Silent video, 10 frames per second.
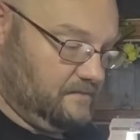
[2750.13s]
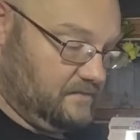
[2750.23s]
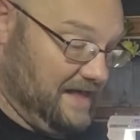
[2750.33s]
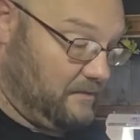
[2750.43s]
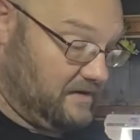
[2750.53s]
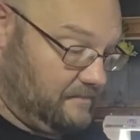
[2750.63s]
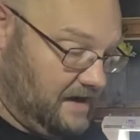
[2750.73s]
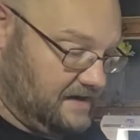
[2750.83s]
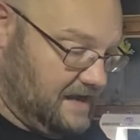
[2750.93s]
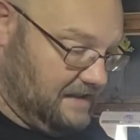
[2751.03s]
that one it
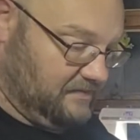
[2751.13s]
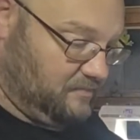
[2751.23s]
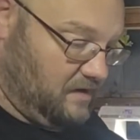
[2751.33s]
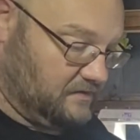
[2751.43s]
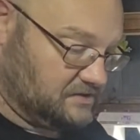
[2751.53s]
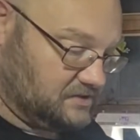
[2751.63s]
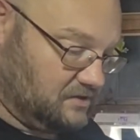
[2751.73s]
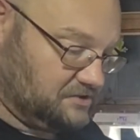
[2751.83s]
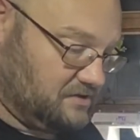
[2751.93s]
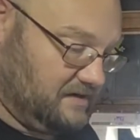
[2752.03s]
might not. The brother
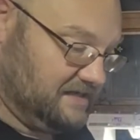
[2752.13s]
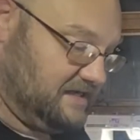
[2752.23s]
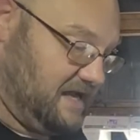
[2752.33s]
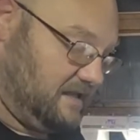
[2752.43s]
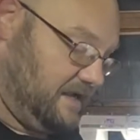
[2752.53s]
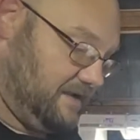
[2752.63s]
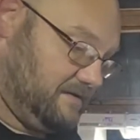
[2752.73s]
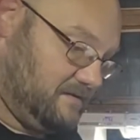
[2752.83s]
serger, it did not like it.